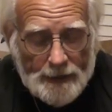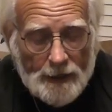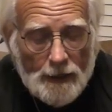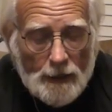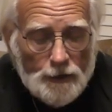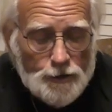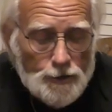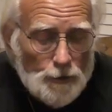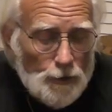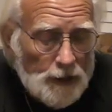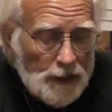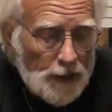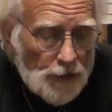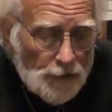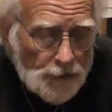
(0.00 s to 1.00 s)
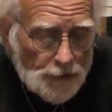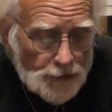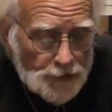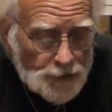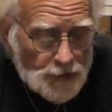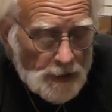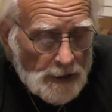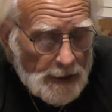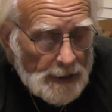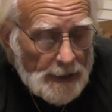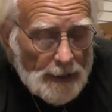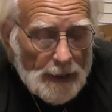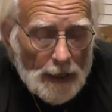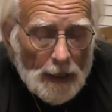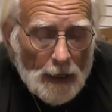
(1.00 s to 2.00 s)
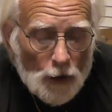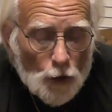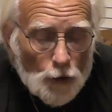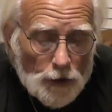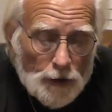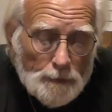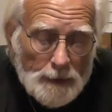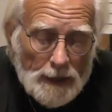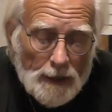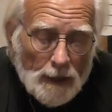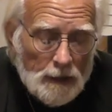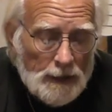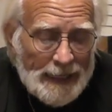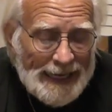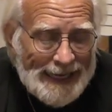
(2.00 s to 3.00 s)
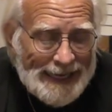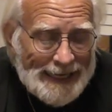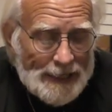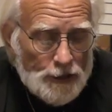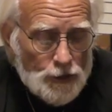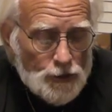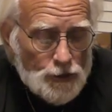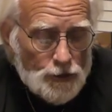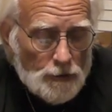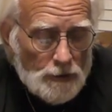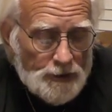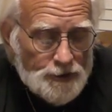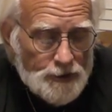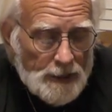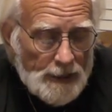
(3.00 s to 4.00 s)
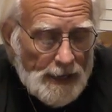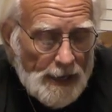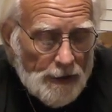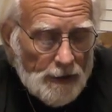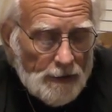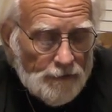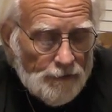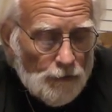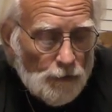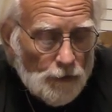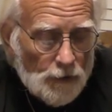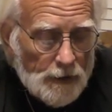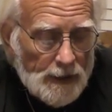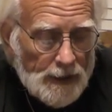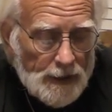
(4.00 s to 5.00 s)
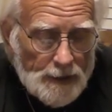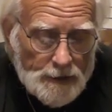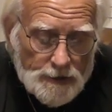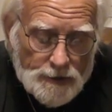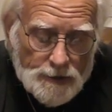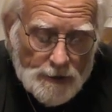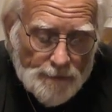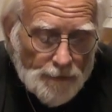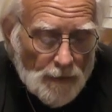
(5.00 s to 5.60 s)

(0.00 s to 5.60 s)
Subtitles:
The cards I'm going to use are going to be our kings. So let's get out our four kings.